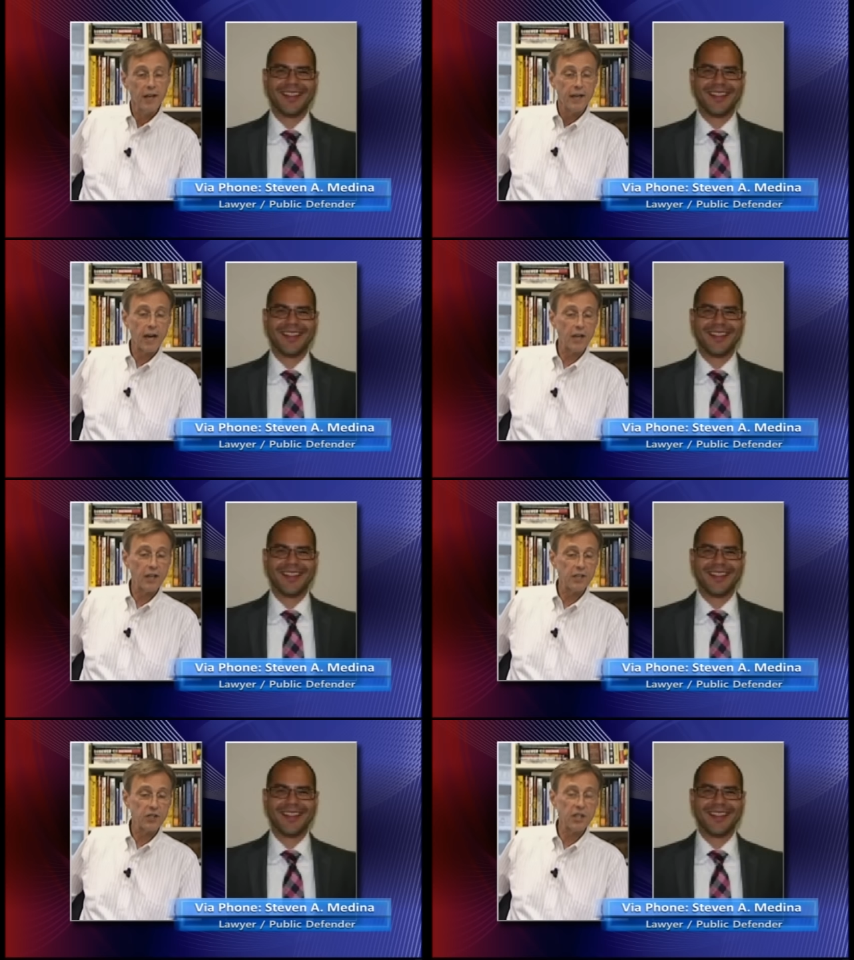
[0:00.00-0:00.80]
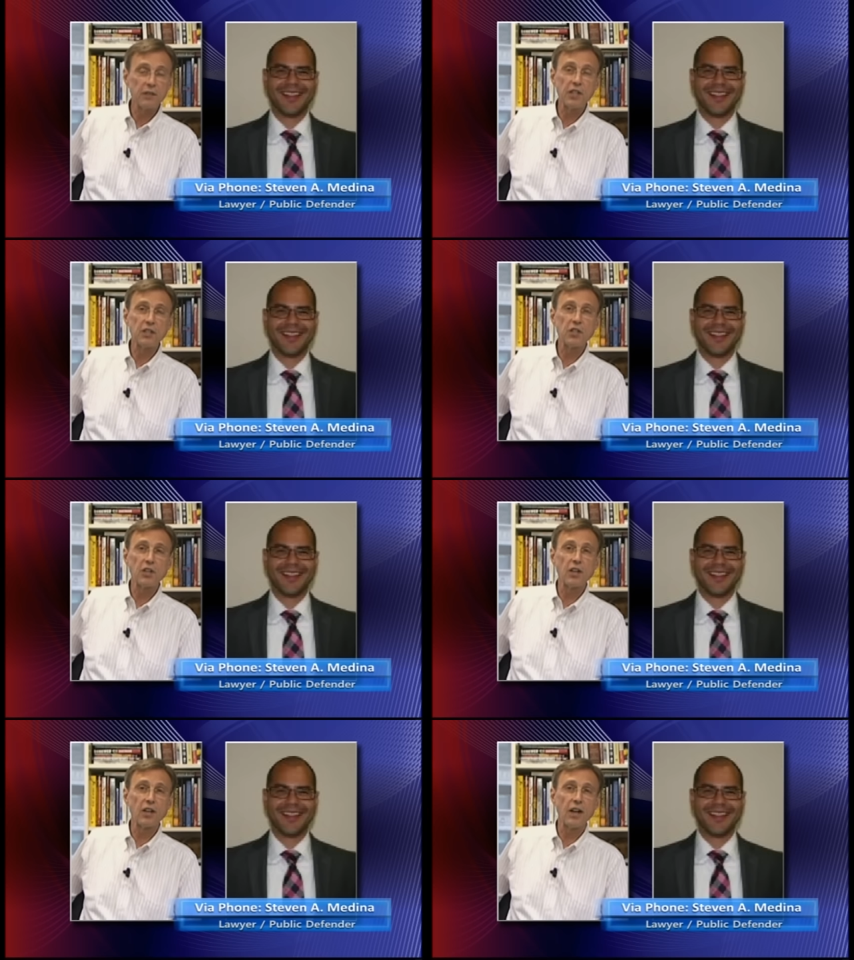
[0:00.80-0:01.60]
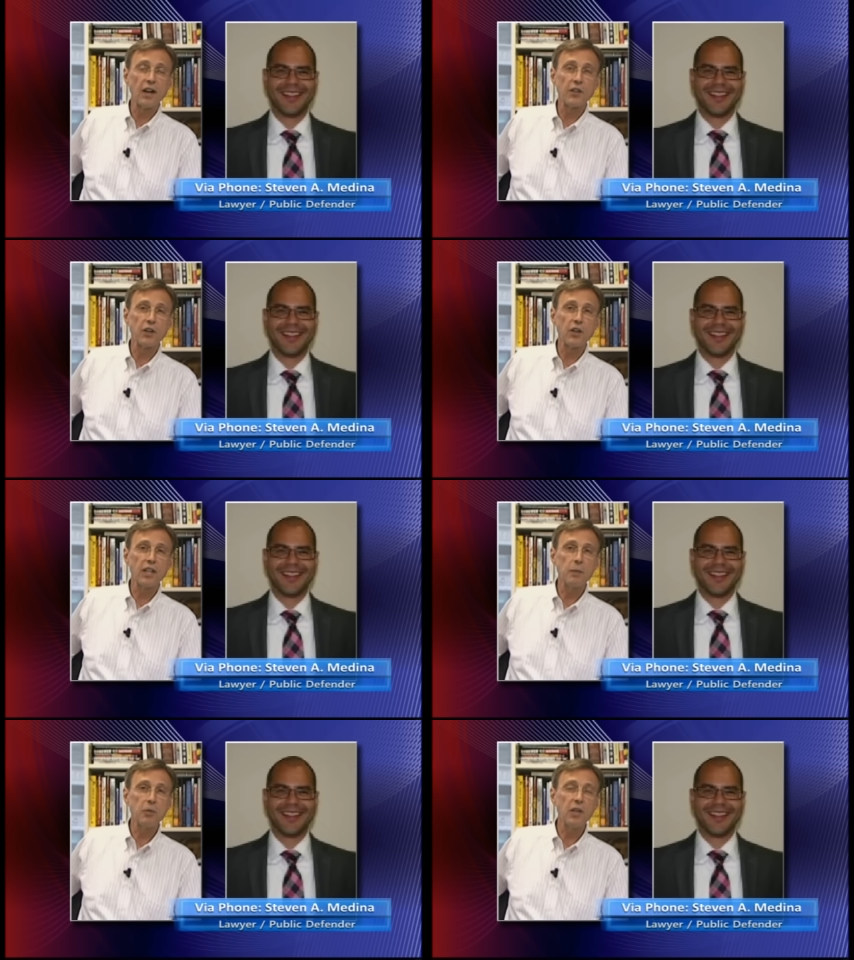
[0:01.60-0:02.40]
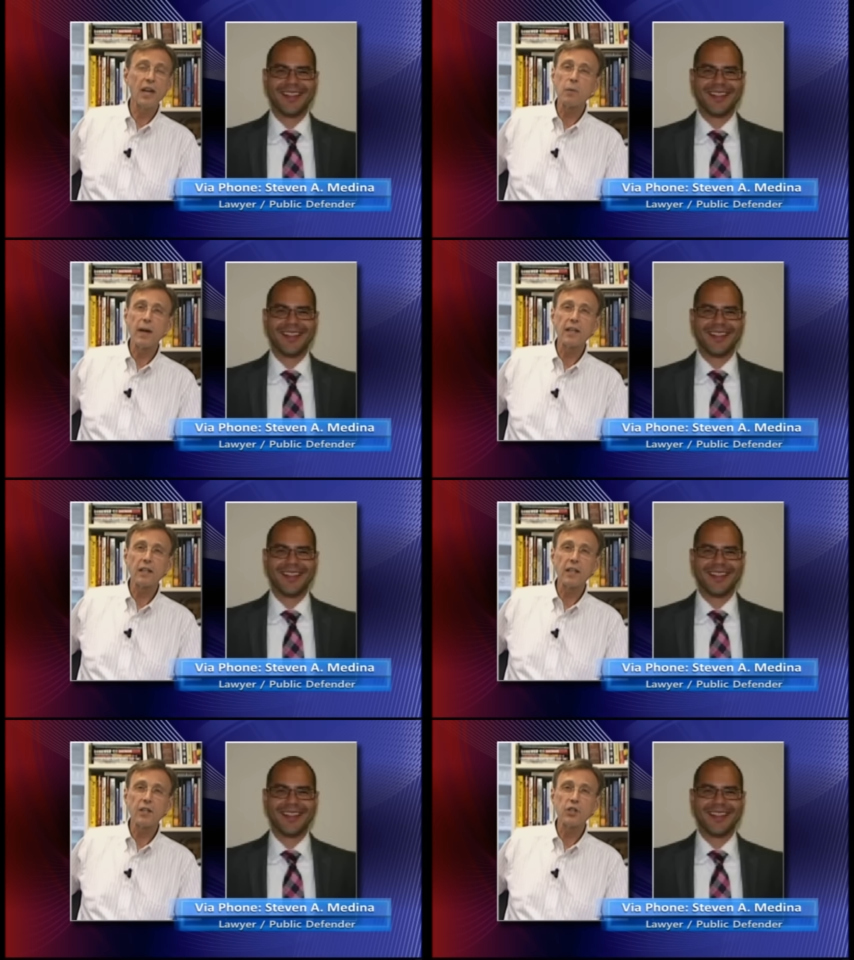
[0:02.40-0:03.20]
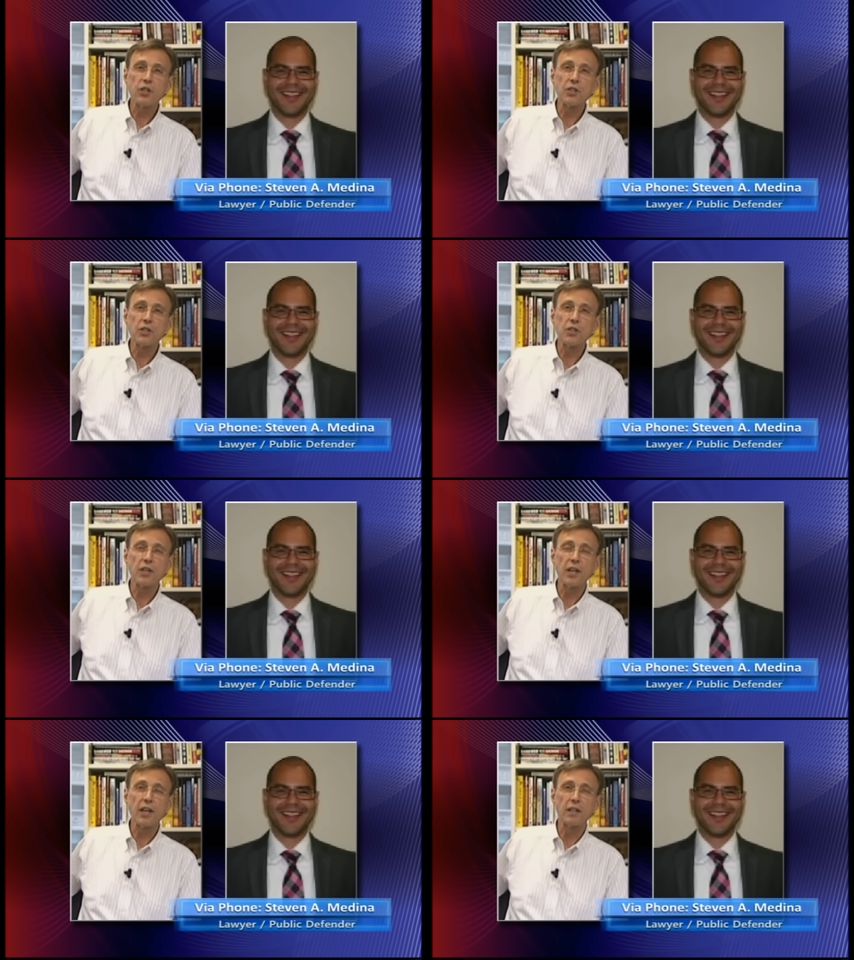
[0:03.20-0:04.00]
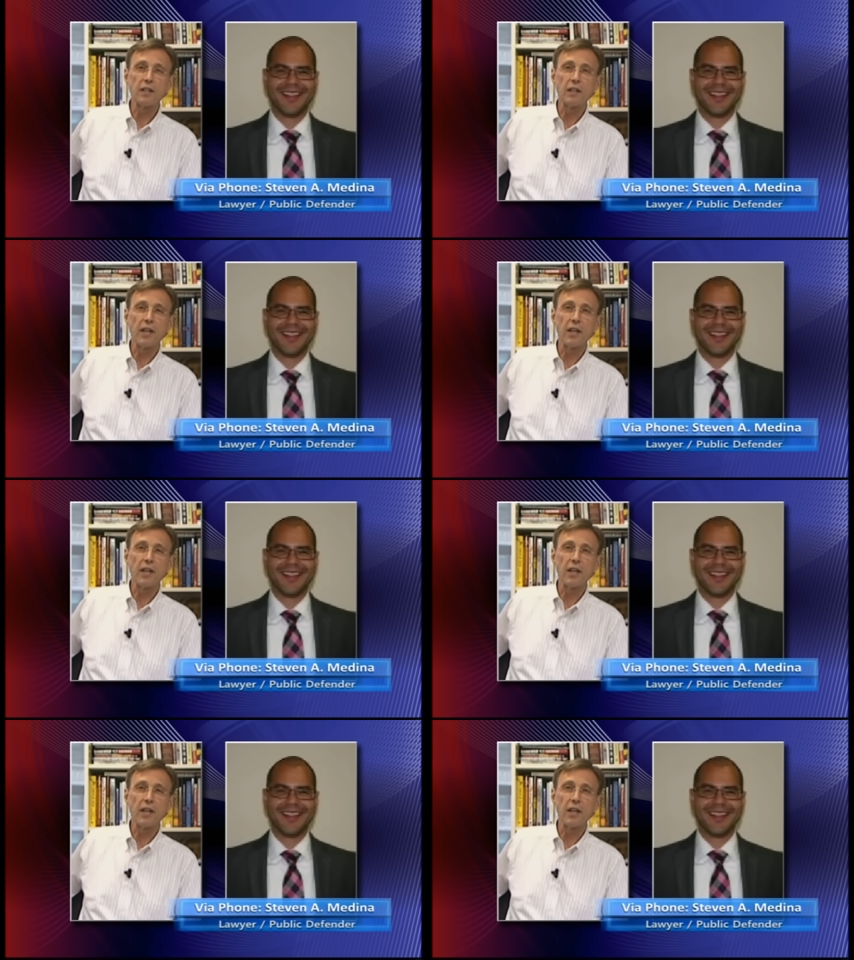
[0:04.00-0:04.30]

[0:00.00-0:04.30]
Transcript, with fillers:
Speaker 1: Now, Steven, are there EPA regulations that